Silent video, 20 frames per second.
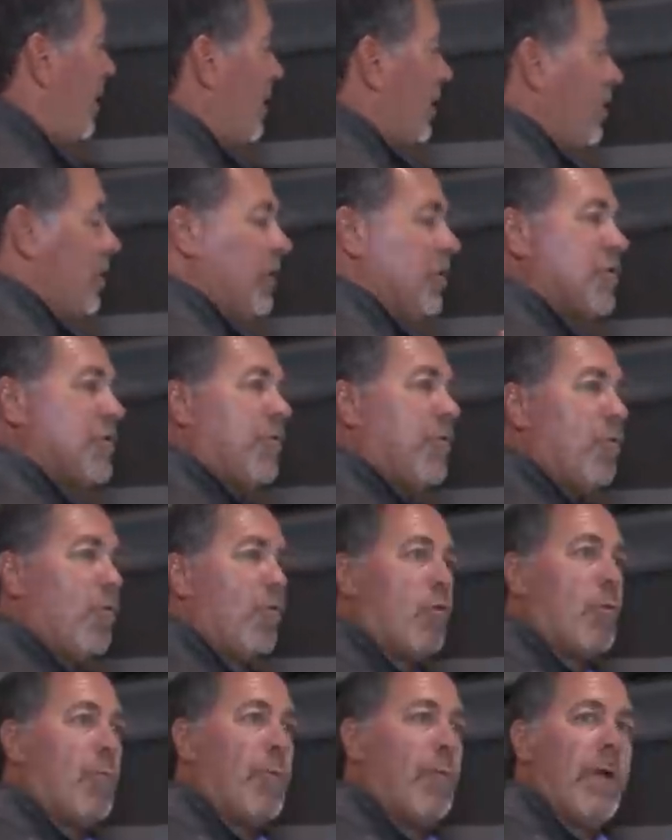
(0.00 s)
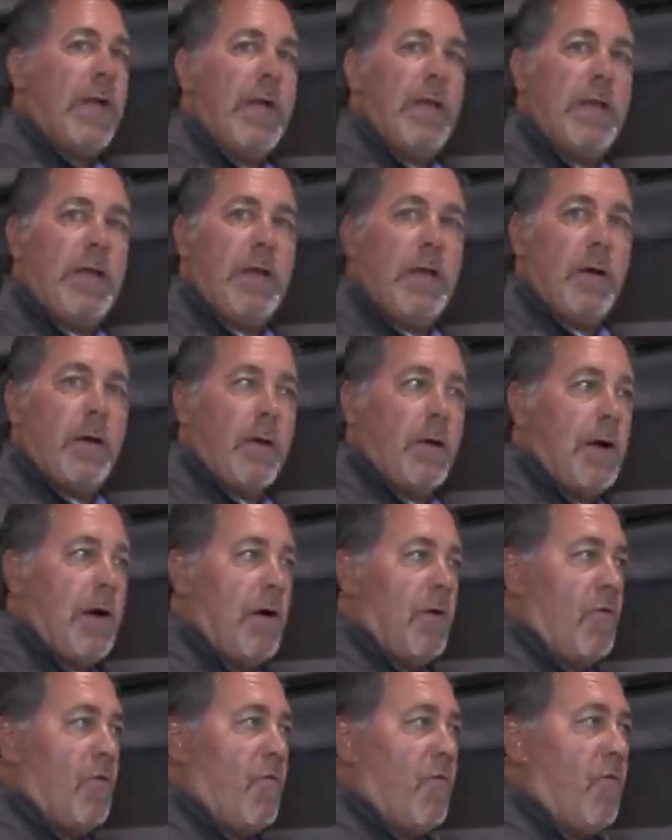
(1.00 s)
In this floor plan here,
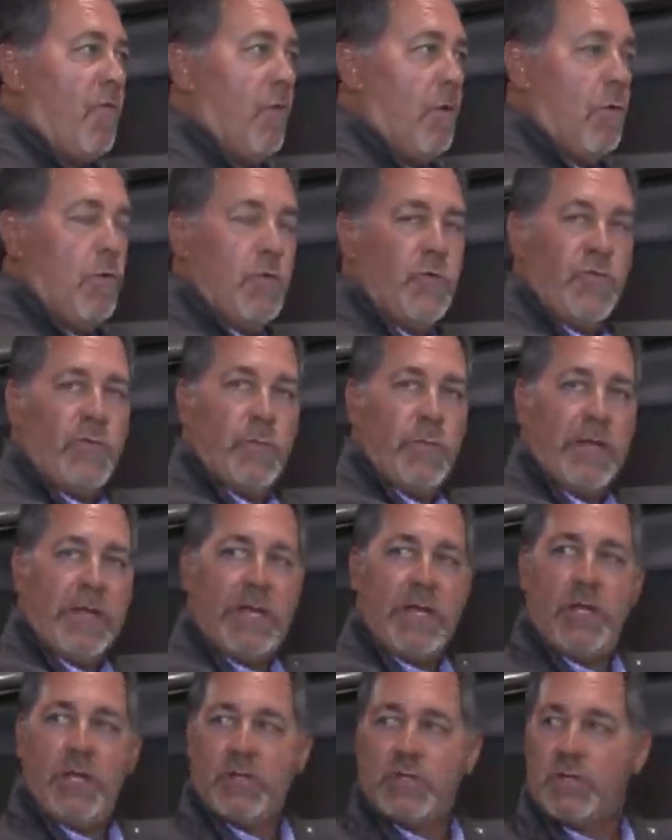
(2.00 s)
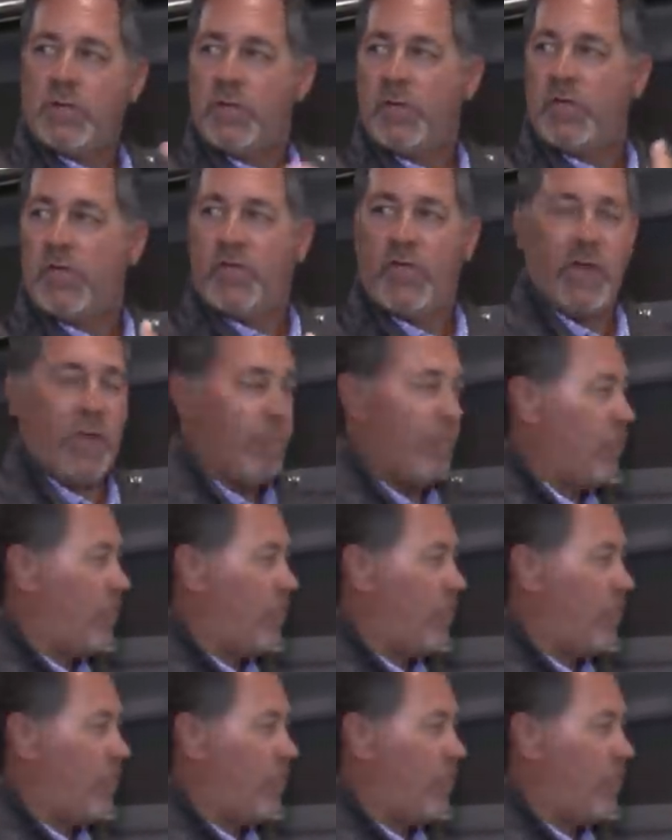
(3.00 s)
how it flows from the kitchen to the family